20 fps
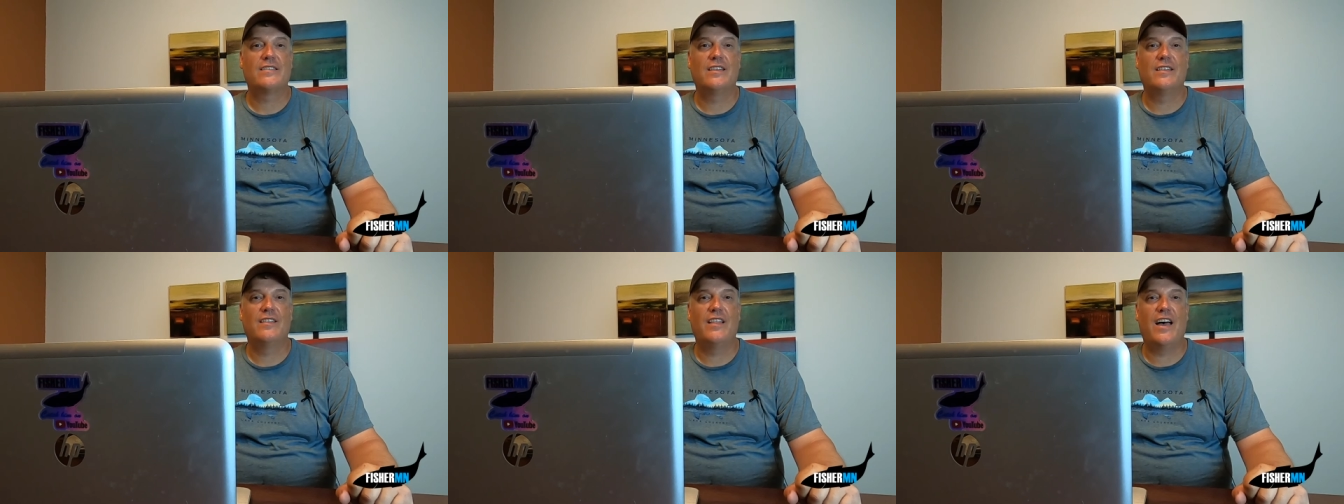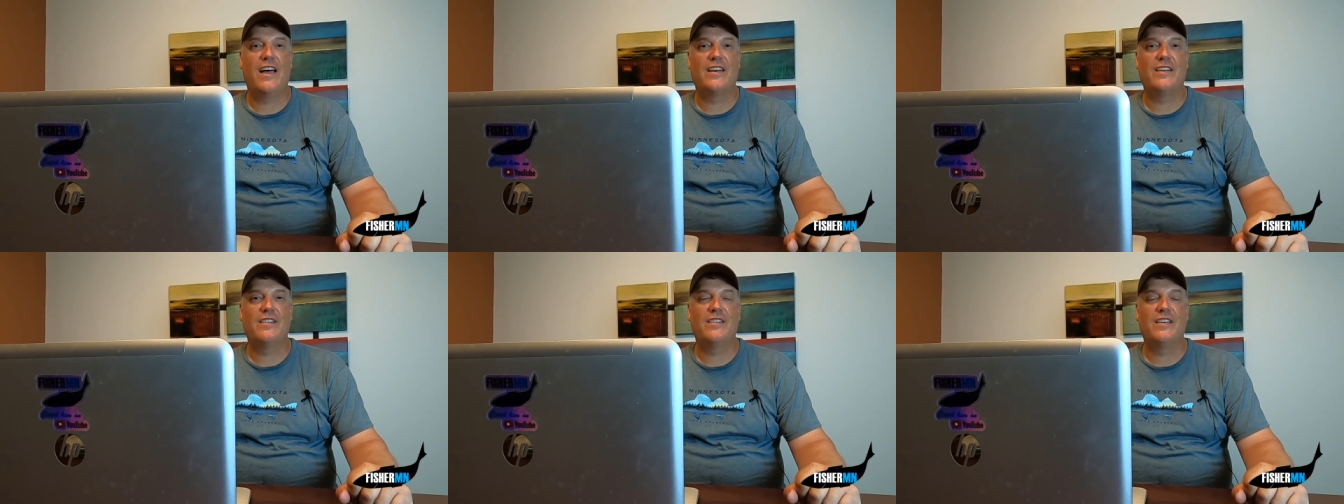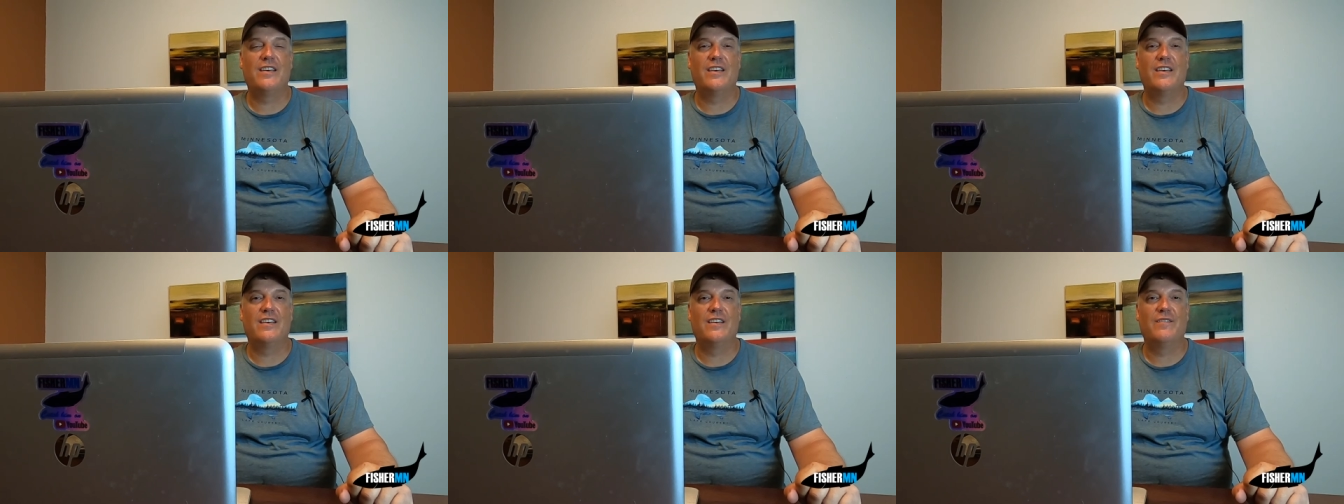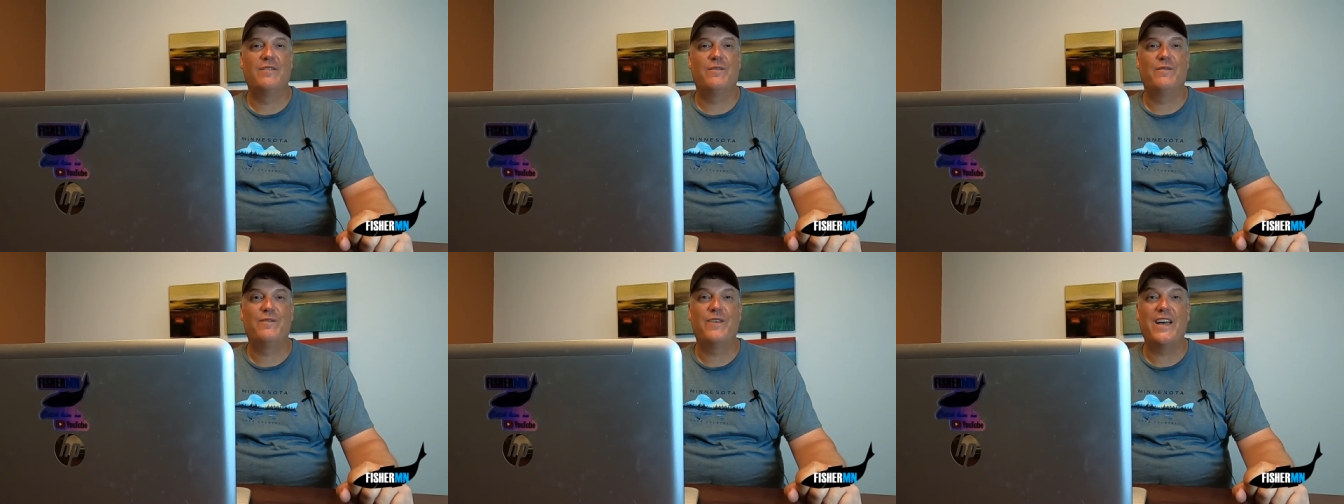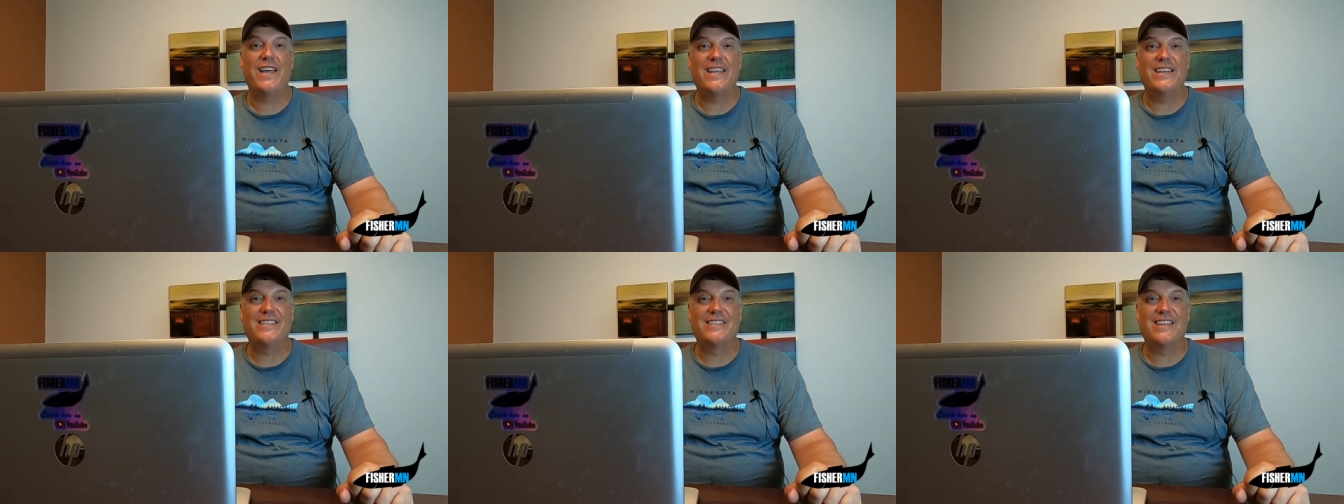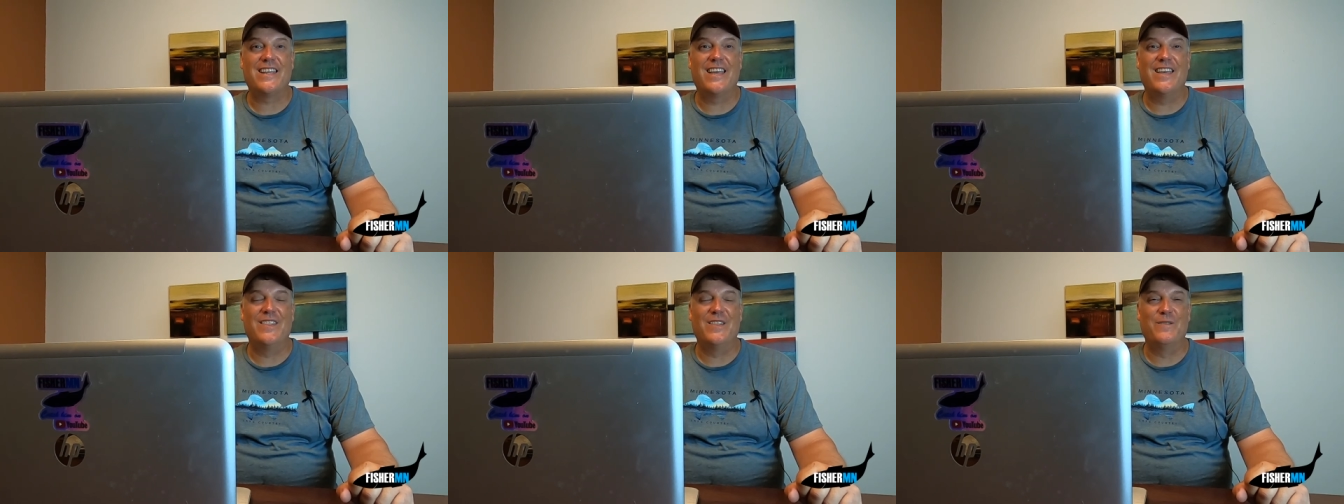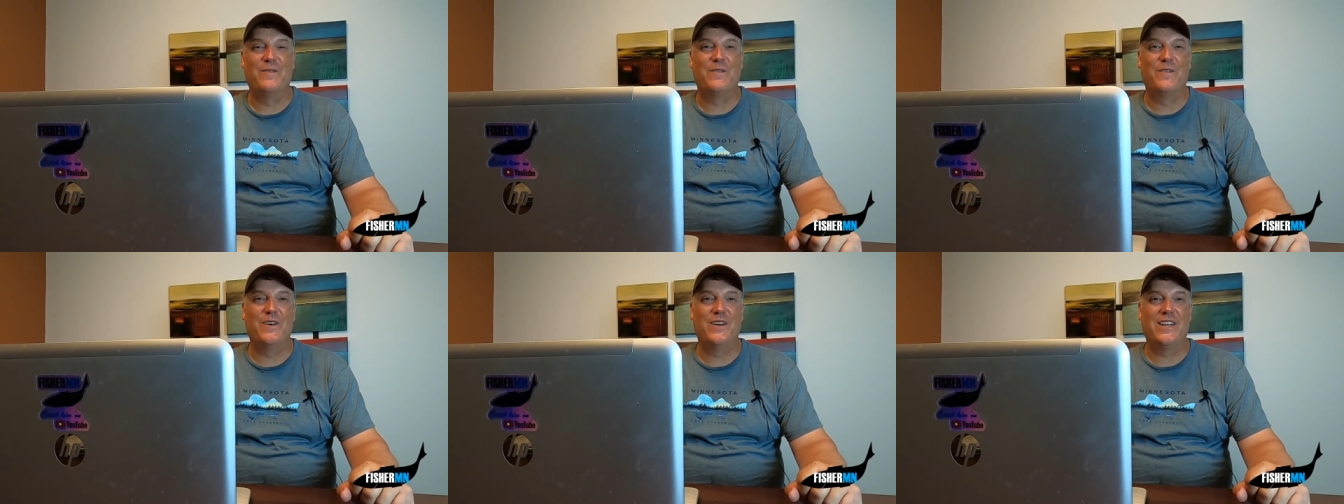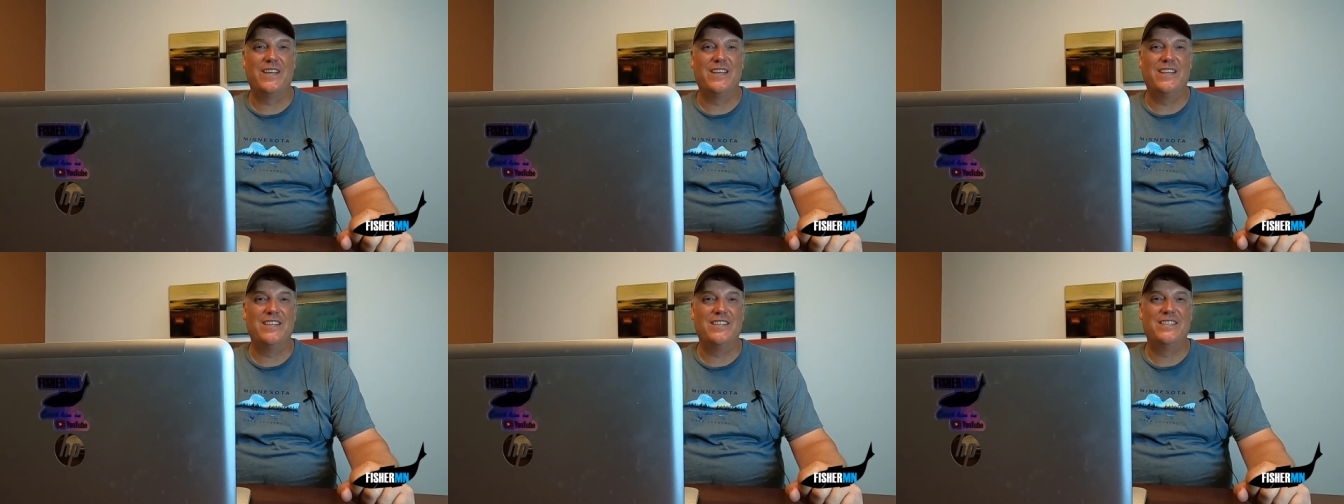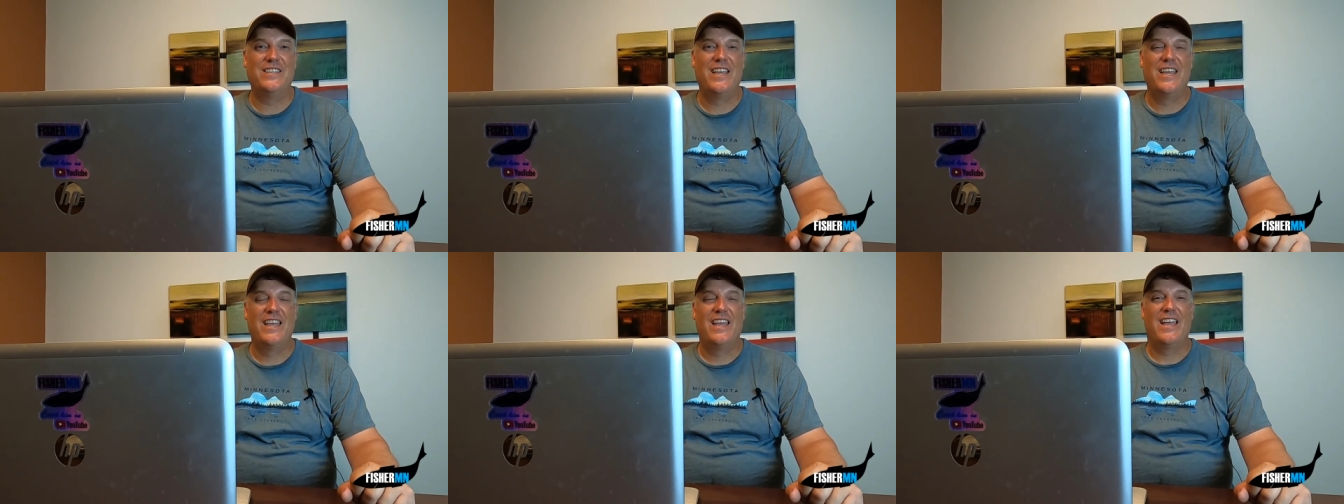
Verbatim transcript: a lot of the fight and the footage